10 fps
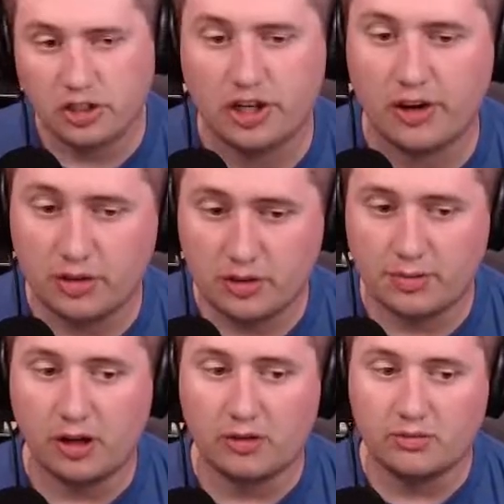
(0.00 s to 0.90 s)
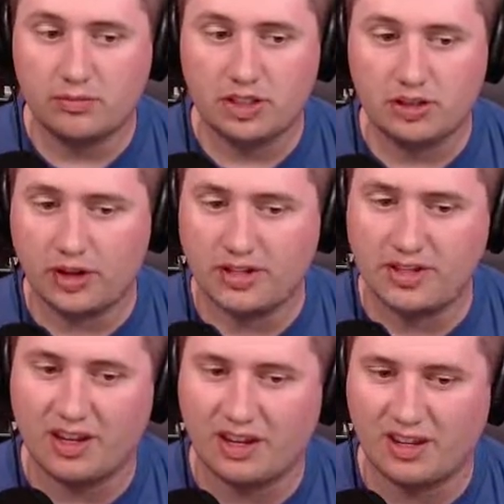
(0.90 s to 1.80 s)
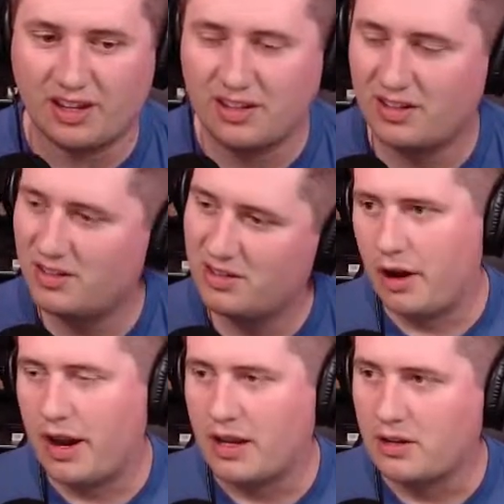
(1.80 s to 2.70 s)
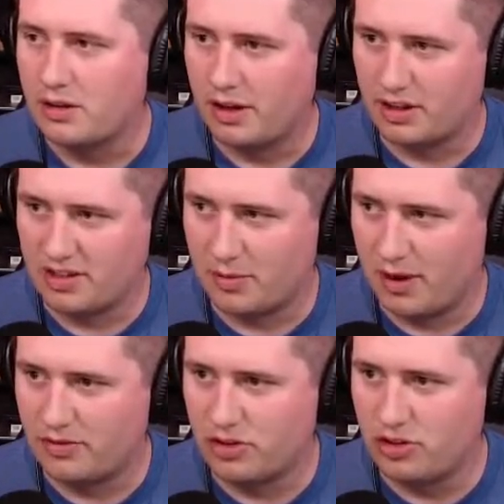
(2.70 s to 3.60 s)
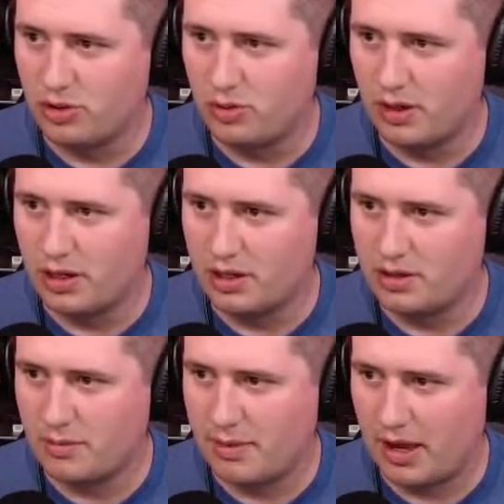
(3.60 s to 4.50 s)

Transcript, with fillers: A Cherish Ball. Interesting. All right. Next thing we have to do is